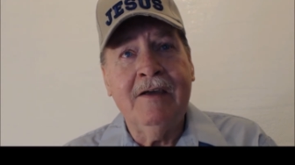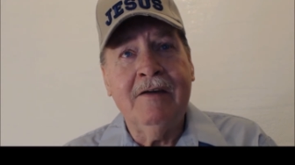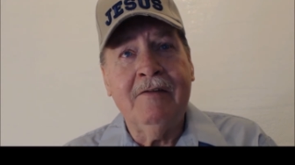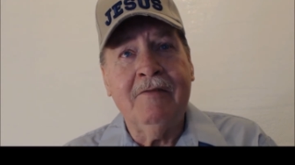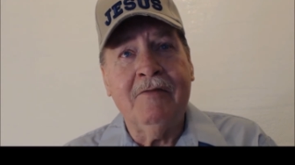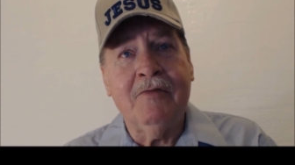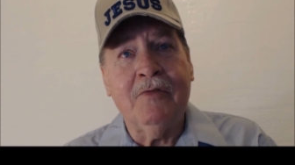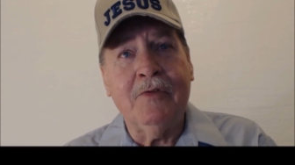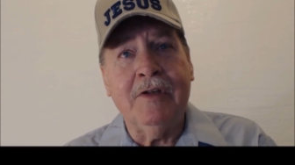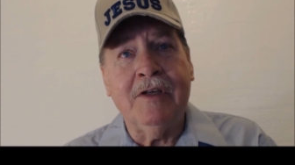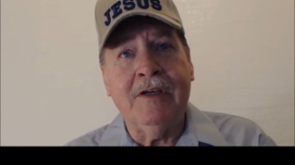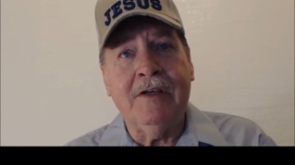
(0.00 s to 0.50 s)

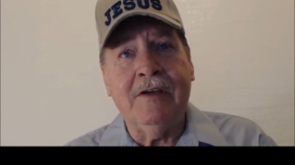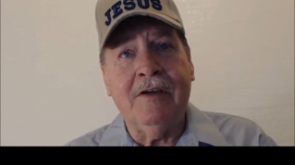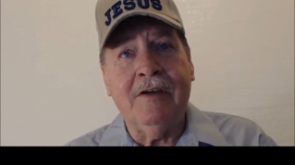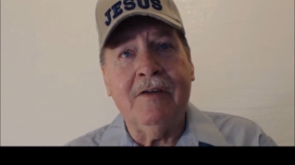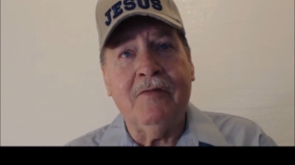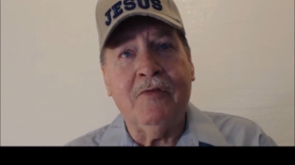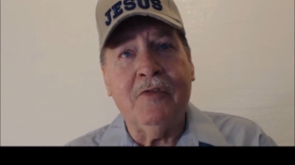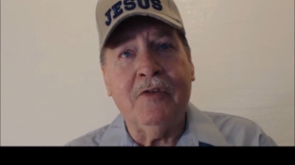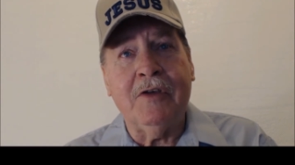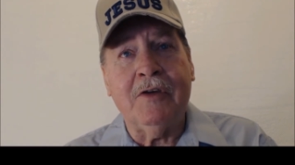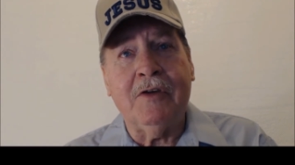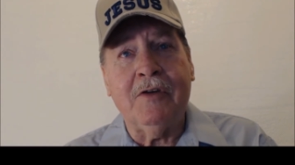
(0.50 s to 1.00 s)
For the,
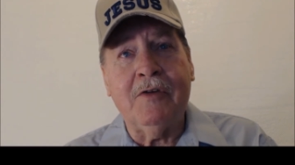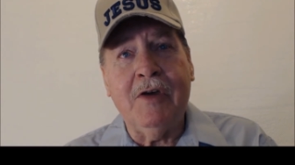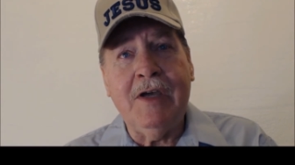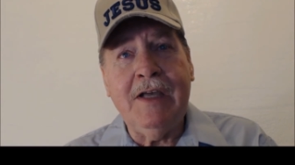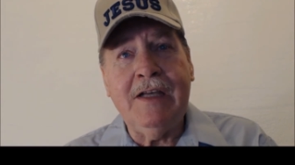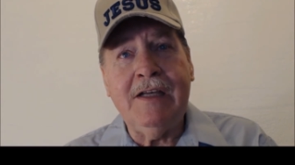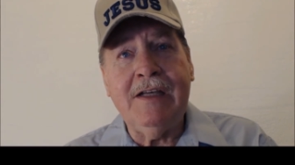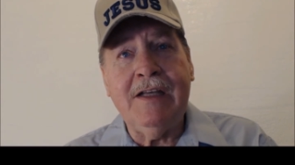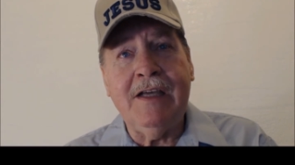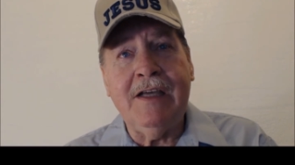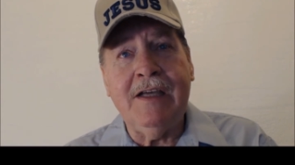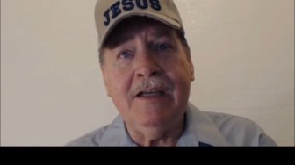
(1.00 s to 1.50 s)
for the
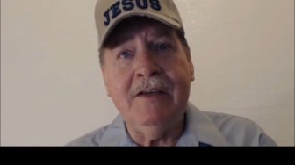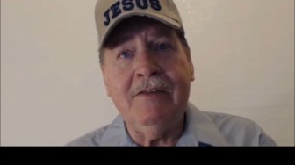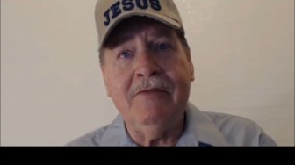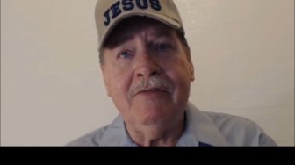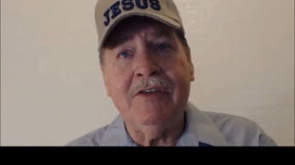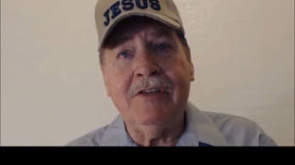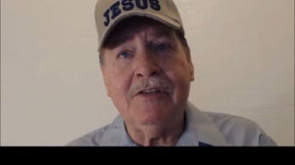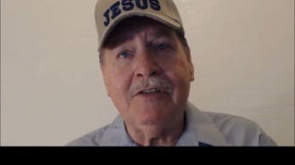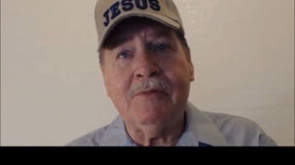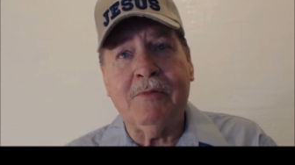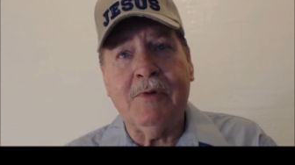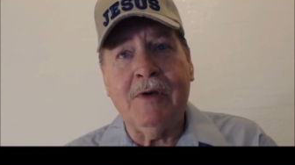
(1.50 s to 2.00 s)
great day of
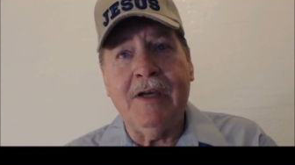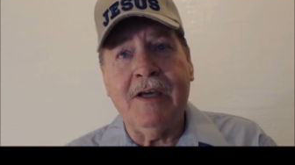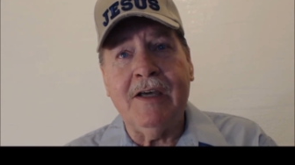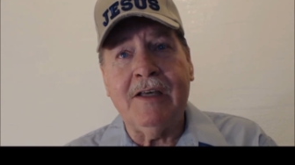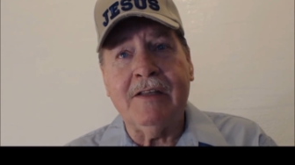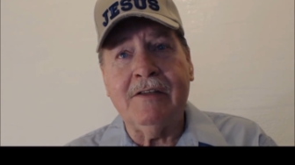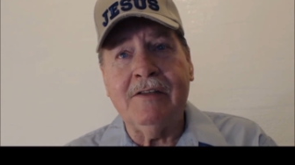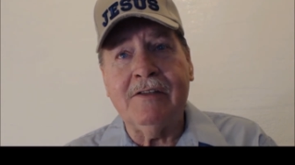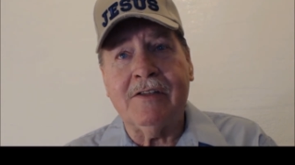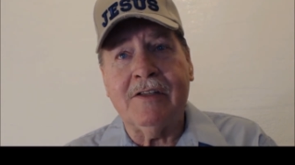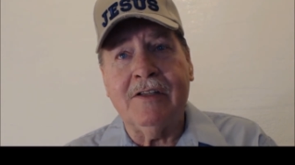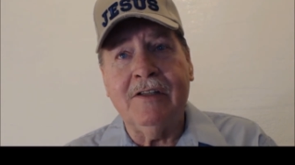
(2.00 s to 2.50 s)
his
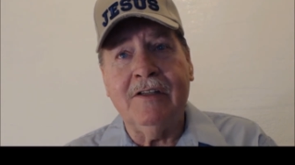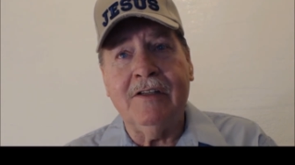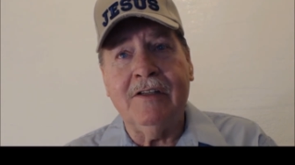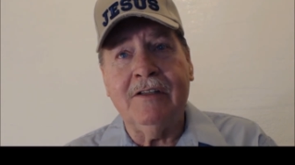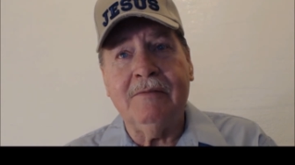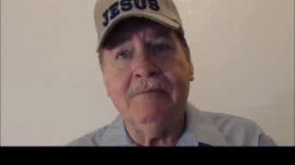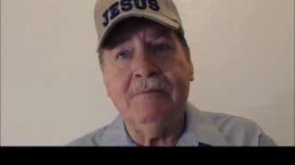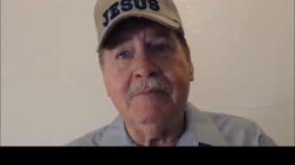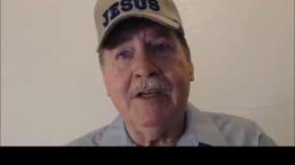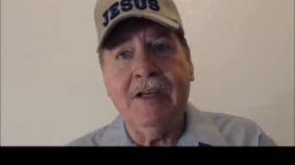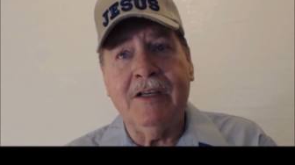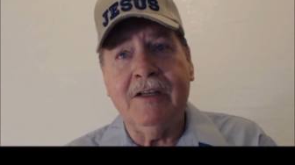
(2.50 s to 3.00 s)
wrath is
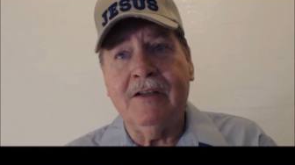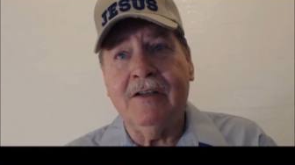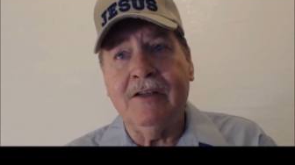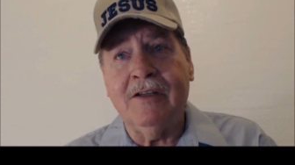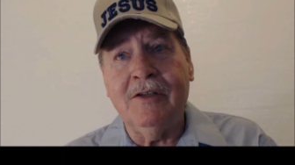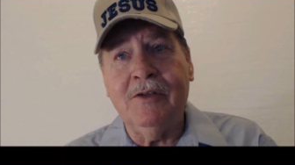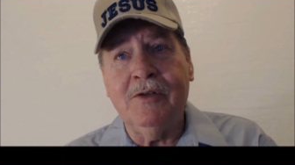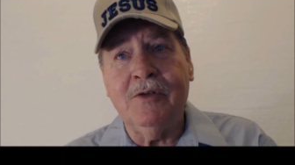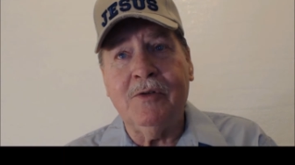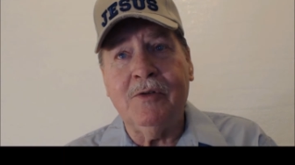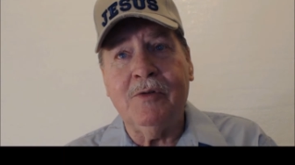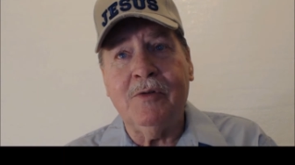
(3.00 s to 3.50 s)
come, and
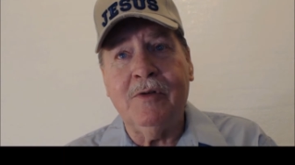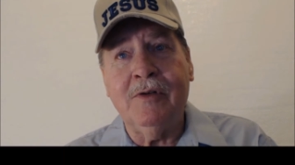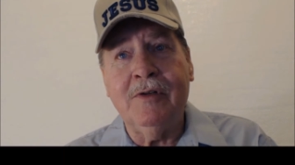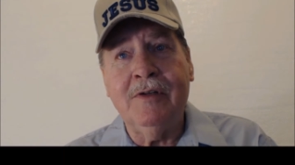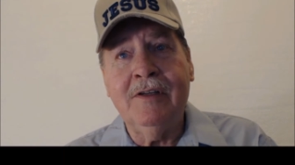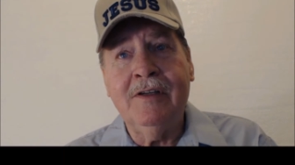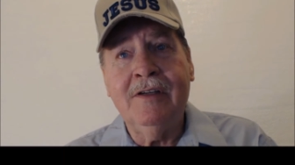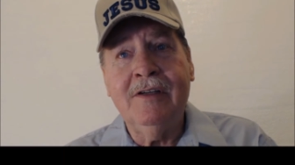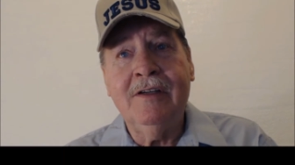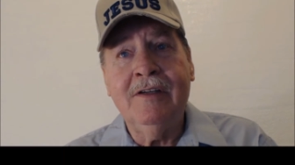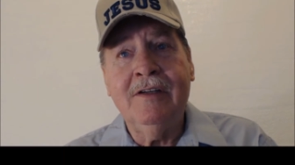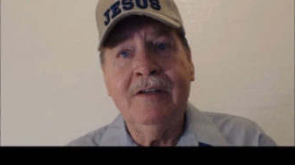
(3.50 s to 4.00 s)
lo,
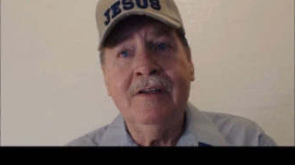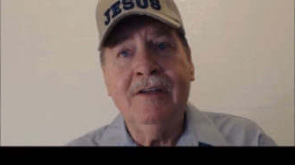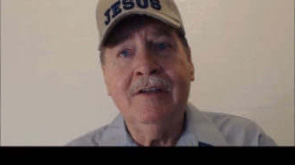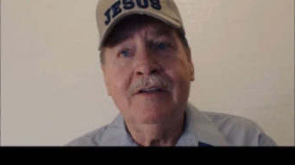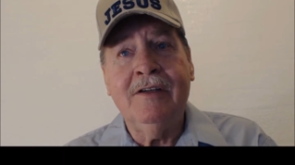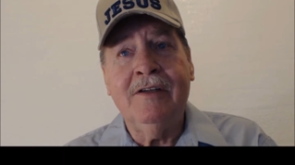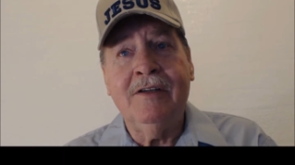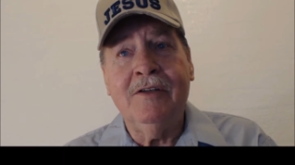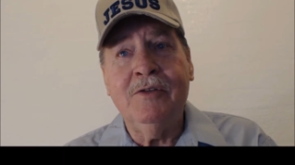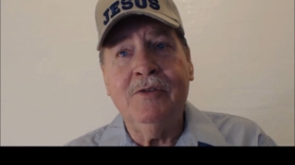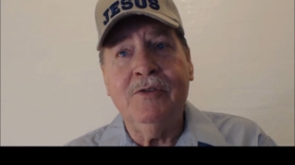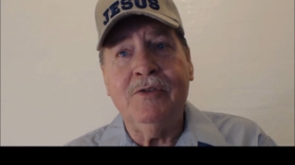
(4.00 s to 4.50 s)

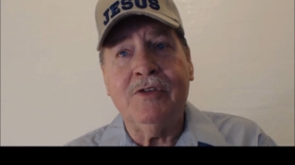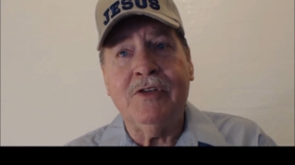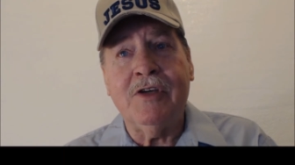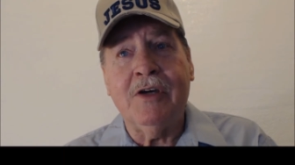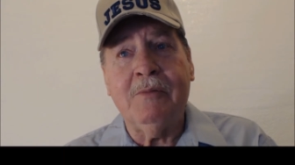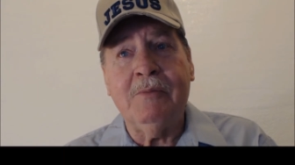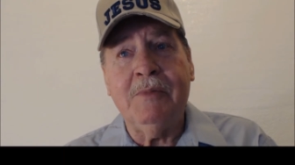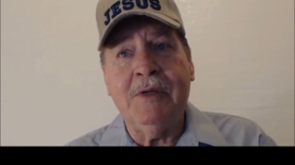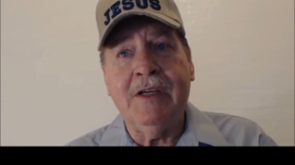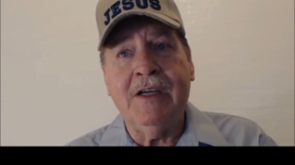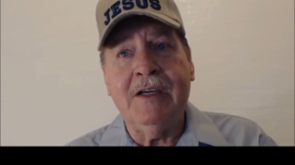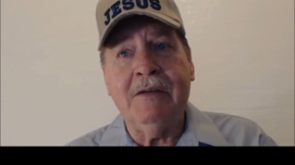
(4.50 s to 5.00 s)
who
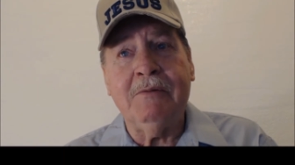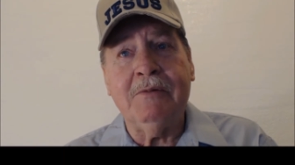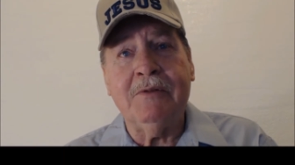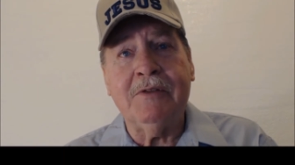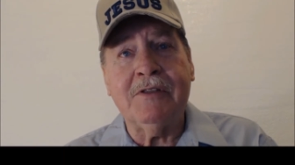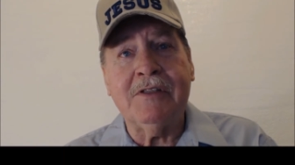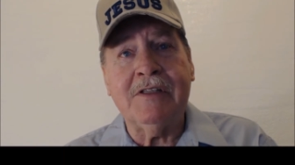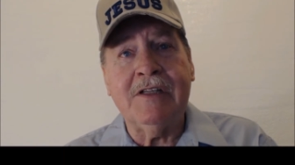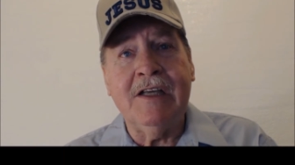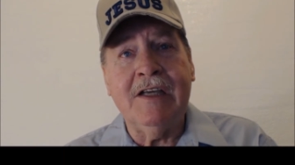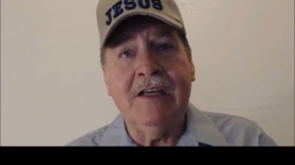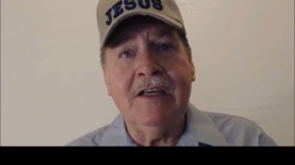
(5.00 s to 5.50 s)
shall be able to
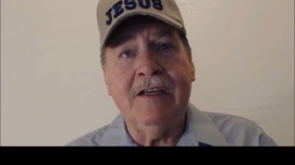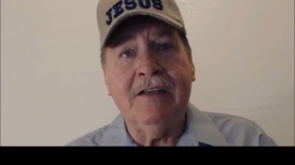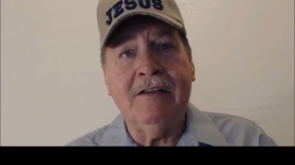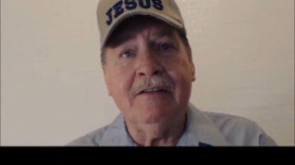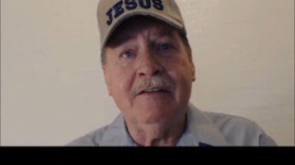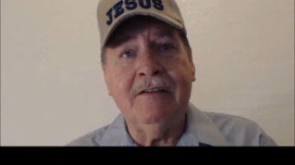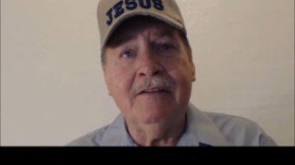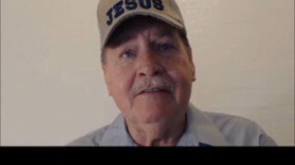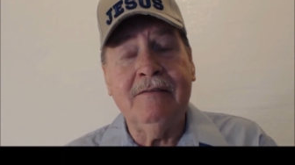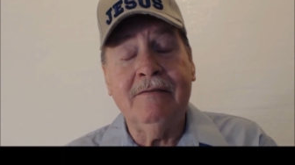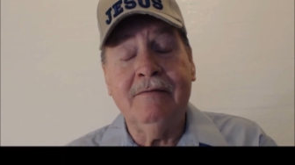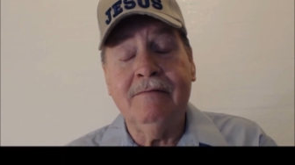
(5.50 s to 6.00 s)
stand?
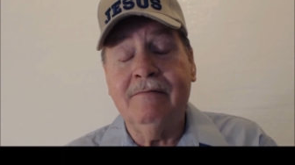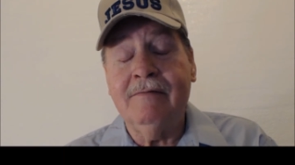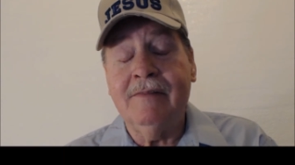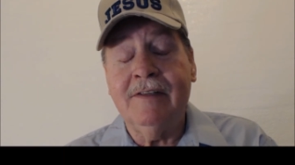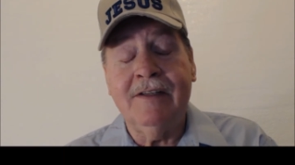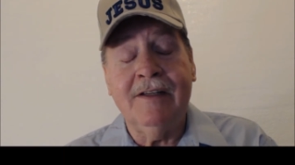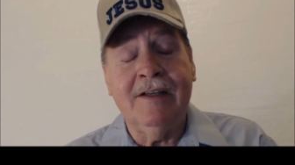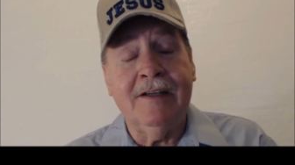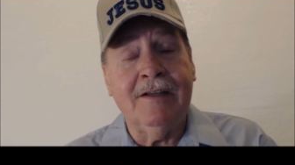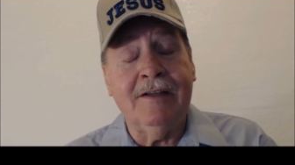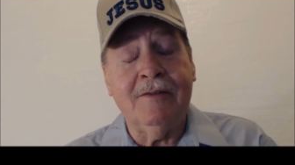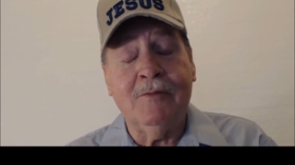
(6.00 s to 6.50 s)

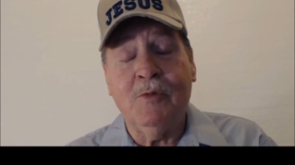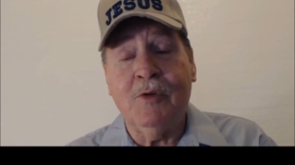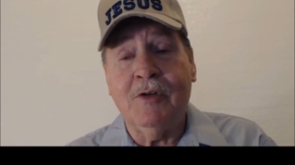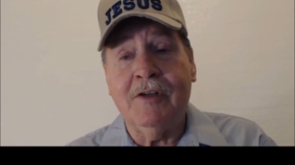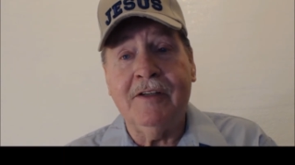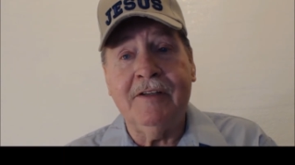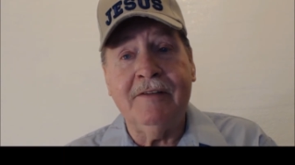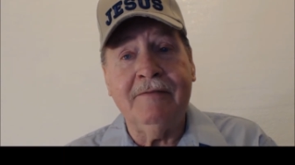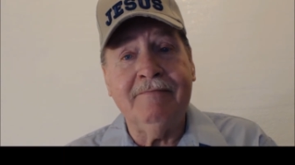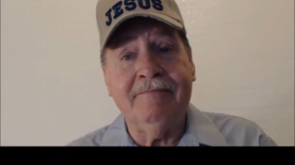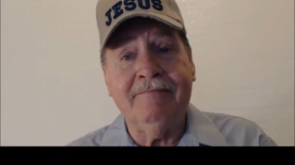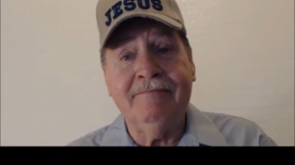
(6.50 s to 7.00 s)
Not
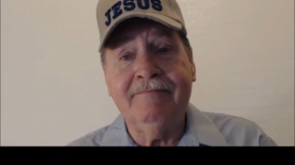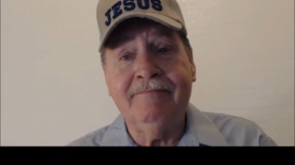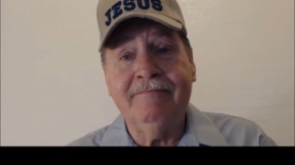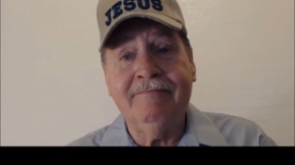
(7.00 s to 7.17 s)
one.